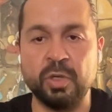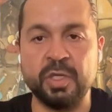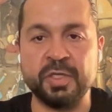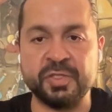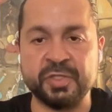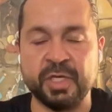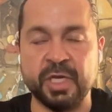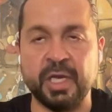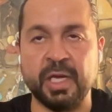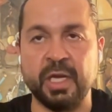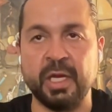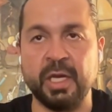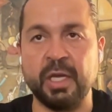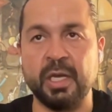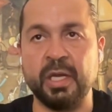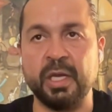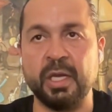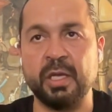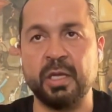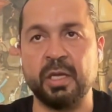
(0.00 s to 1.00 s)
is
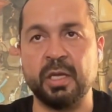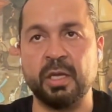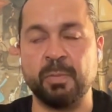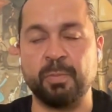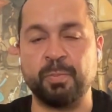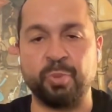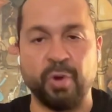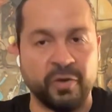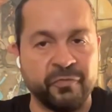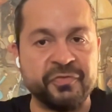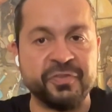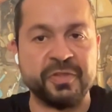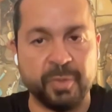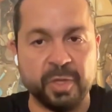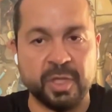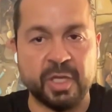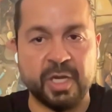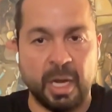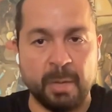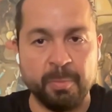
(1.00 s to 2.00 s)
a
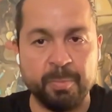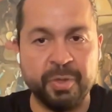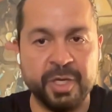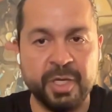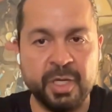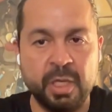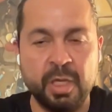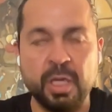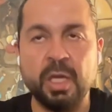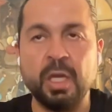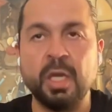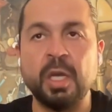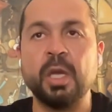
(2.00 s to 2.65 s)
profitable company